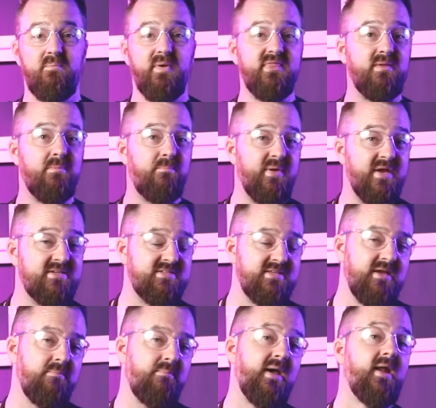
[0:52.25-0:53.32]
But the best thing
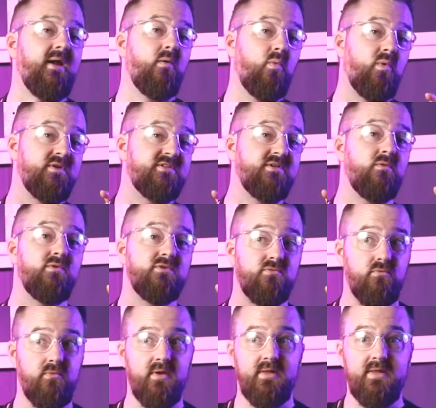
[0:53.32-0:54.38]
about it was it was
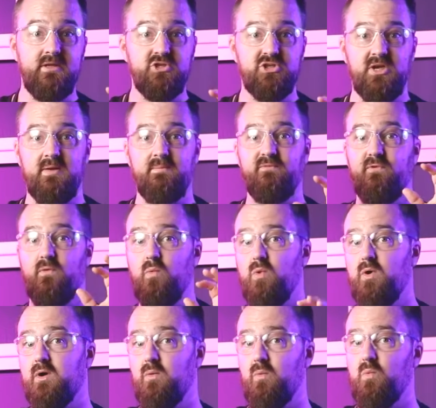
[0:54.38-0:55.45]
really cheap for
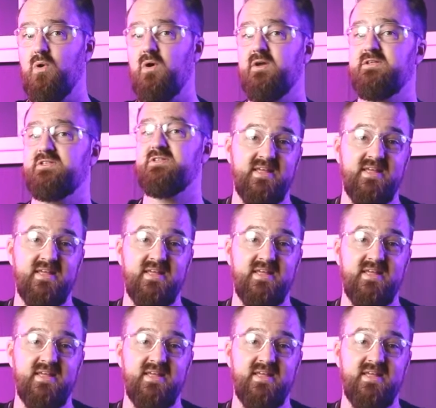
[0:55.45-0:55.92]
what it was.